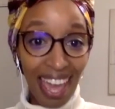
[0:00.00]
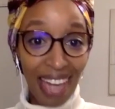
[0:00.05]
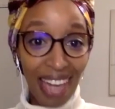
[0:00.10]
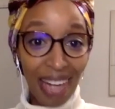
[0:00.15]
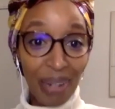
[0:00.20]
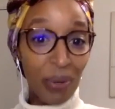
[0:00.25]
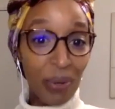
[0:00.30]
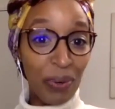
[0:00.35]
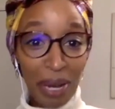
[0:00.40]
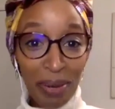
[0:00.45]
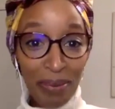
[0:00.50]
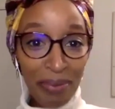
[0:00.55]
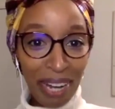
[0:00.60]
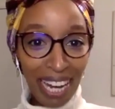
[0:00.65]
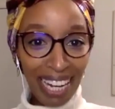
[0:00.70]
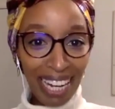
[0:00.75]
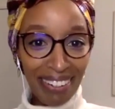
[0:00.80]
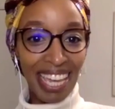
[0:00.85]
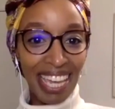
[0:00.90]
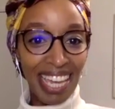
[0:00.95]
And who am
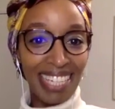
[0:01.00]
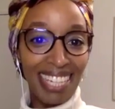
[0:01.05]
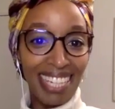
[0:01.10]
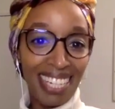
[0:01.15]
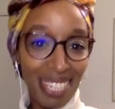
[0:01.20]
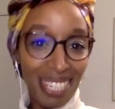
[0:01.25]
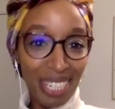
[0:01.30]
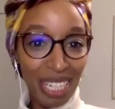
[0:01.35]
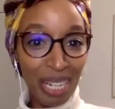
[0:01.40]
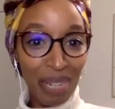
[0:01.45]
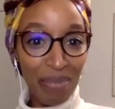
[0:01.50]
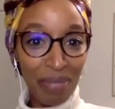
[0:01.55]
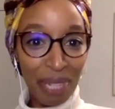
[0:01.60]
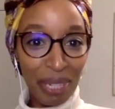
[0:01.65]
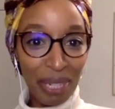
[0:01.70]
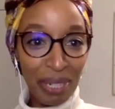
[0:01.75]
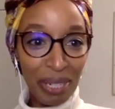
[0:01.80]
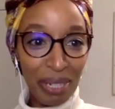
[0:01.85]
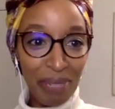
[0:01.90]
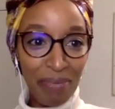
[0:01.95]
I? The intention can be
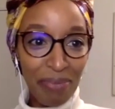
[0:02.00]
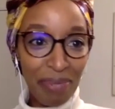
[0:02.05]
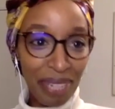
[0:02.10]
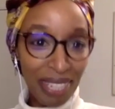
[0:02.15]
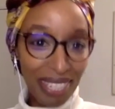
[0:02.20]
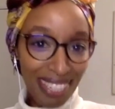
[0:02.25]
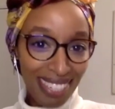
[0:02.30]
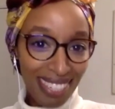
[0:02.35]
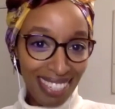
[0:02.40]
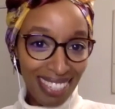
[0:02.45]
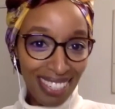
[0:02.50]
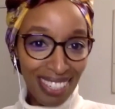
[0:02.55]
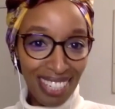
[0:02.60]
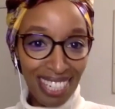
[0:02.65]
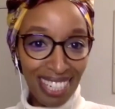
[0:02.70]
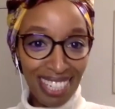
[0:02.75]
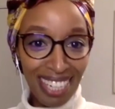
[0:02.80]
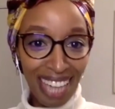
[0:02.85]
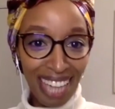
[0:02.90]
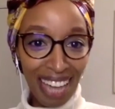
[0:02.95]
good, but you
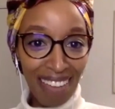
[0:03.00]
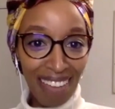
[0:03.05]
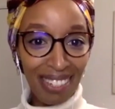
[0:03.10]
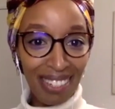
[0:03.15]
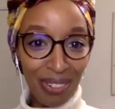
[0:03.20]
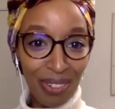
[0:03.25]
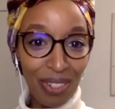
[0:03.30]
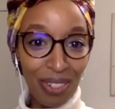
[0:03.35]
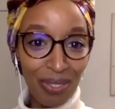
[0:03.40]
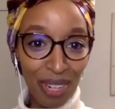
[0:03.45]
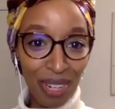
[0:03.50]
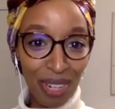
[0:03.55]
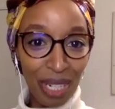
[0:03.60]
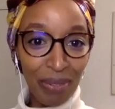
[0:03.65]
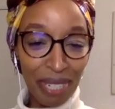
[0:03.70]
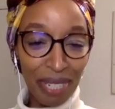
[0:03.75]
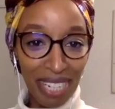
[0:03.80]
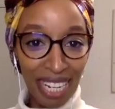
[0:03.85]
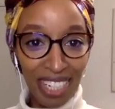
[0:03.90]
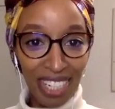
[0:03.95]
need to have a sort of
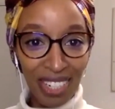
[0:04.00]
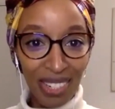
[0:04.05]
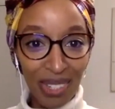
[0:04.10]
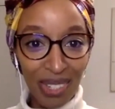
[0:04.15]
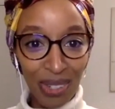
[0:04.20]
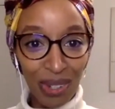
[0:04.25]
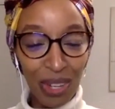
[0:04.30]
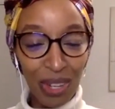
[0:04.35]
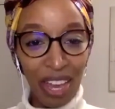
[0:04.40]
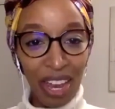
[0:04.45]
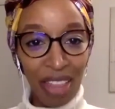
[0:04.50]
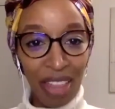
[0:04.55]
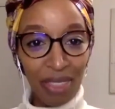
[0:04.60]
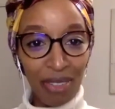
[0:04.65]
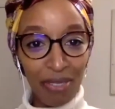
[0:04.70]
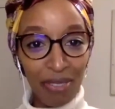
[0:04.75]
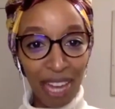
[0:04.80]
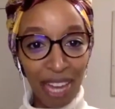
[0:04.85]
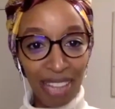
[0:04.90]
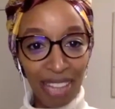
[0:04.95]
recommendation. So
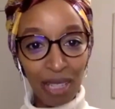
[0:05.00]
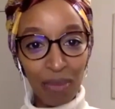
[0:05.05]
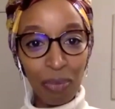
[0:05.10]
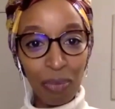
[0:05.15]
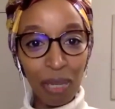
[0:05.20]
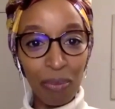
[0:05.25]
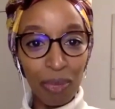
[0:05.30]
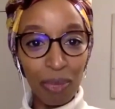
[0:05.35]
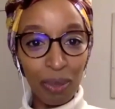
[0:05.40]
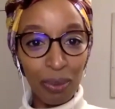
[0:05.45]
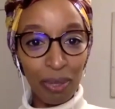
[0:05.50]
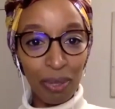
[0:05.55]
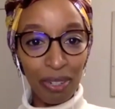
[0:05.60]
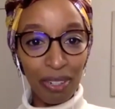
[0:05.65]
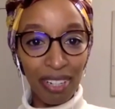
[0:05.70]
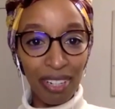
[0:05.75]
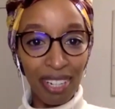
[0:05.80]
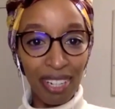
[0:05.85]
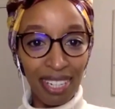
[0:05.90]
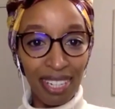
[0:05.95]
the fact that people
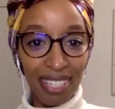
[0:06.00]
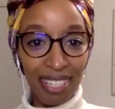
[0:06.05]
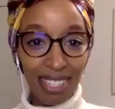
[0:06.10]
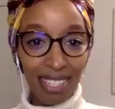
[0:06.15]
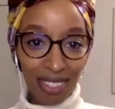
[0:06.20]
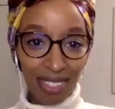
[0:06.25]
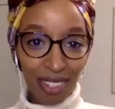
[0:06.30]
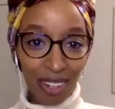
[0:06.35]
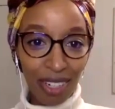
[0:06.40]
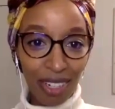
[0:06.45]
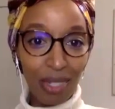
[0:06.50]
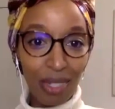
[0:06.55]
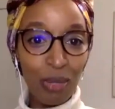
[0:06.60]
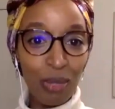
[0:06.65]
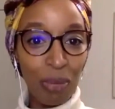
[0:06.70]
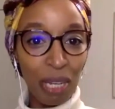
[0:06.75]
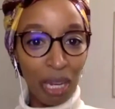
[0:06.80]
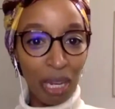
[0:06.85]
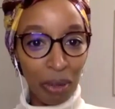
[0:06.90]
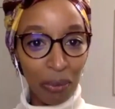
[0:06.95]
were starting to
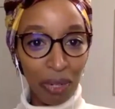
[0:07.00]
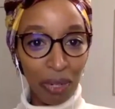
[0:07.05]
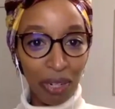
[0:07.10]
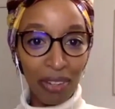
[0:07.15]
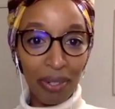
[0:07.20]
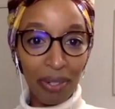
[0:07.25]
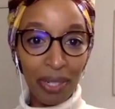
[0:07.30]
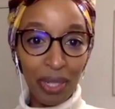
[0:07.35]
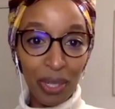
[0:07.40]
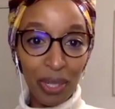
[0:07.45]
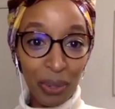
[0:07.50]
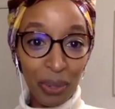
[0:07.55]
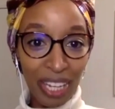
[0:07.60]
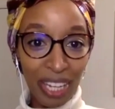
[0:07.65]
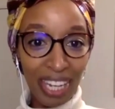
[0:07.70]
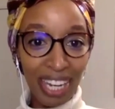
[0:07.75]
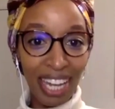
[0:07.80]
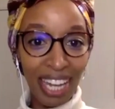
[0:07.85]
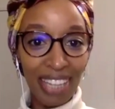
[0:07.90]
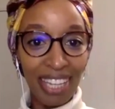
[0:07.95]
speak about what I was
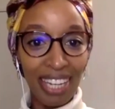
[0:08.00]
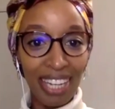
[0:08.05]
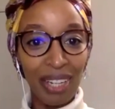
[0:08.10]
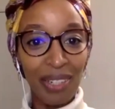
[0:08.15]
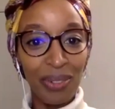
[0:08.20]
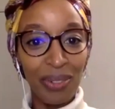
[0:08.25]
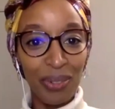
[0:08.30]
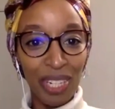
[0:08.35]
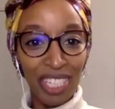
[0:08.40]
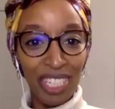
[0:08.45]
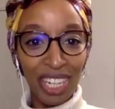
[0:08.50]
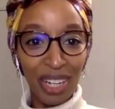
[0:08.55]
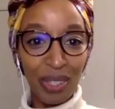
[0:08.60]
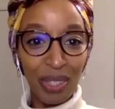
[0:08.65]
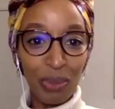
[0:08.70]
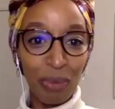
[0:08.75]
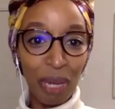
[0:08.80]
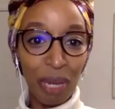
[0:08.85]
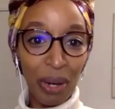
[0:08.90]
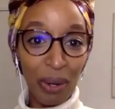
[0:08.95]
doing and that I can reach
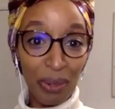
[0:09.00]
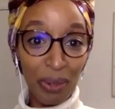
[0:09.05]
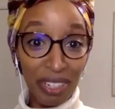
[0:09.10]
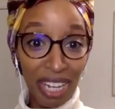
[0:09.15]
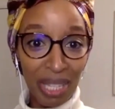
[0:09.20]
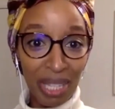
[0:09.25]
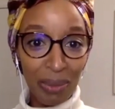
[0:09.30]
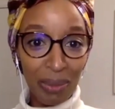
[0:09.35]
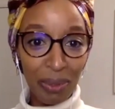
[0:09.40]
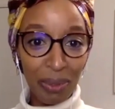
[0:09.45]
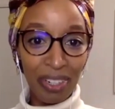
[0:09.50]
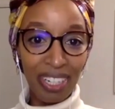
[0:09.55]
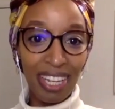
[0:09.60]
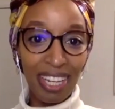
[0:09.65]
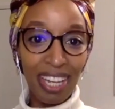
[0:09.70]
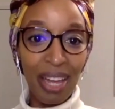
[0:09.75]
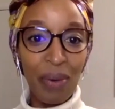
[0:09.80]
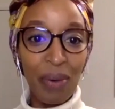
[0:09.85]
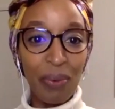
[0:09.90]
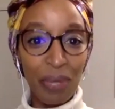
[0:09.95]
out to my own
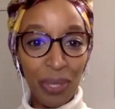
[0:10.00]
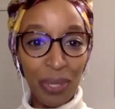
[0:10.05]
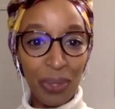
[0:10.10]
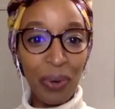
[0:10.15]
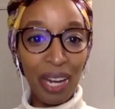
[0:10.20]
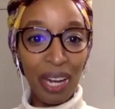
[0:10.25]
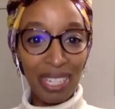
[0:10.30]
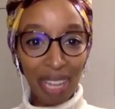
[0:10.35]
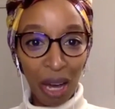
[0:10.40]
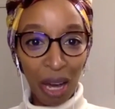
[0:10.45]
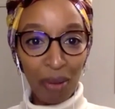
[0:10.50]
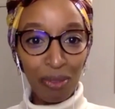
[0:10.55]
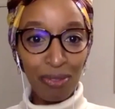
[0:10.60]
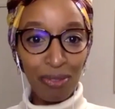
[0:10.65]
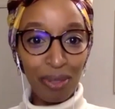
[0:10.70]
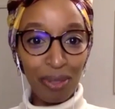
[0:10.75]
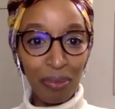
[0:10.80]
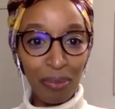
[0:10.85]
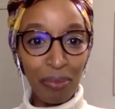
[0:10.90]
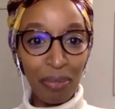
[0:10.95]
network was quite
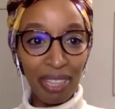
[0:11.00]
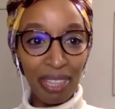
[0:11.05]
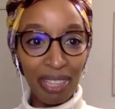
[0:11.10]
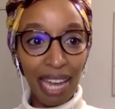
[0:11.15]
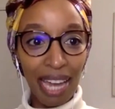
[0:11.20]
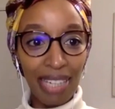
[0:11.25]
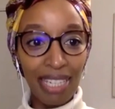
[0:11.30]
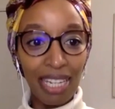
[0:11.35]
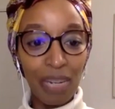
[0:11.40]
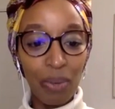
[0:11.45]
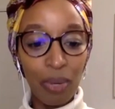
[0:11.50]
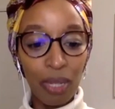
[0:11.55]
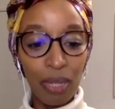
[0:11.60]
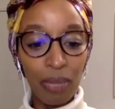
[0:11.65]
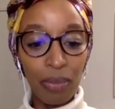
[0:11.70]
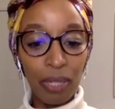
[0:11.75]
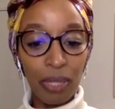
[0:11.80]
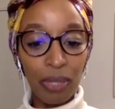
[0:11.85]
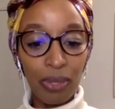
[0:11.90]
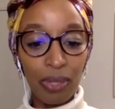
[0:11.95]
helpful. But the idea
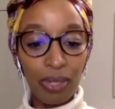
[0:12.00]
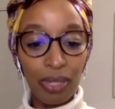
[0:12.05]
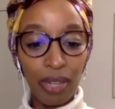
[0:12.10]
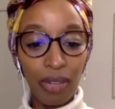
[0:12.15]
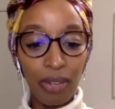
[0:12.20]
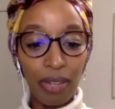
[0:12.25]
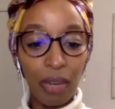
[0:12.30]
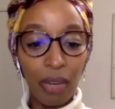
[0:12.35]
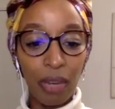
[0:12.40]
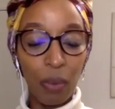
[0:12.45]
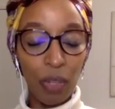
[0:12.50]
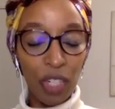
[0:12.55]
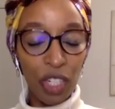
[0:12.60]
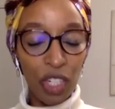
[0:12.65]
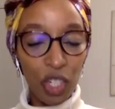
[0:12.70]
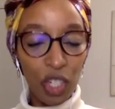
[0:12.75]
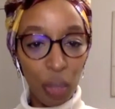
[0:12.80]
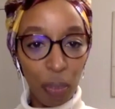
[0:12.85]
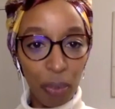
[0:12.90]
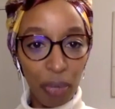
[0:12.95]
really was to say, okay,
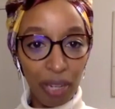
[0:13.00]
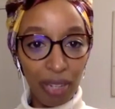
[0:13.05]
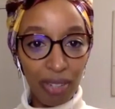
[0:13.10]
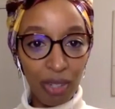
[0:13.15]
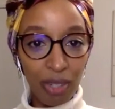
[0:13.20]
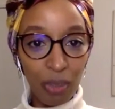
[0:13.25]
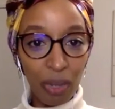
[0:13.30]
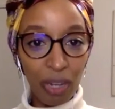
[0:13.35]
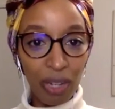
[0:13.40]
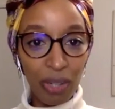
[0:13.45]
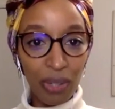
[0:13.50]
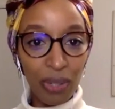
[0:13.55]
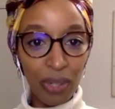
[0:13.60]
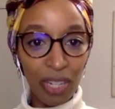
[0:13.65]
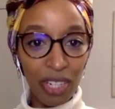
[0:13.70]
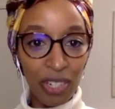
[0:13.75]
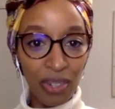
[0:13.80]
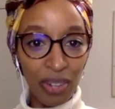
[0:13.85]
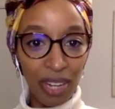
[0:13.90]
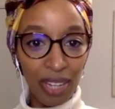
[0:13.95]
which topics do I want
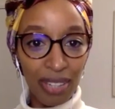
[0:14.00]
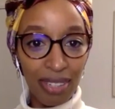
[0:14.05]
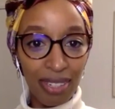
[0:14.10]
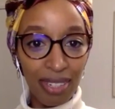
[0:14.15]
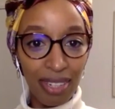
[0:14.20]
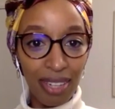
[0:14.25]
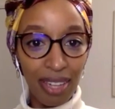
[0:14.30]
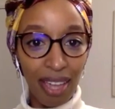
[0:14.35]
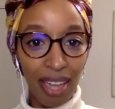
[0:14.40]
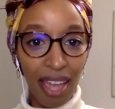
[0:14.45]
to address?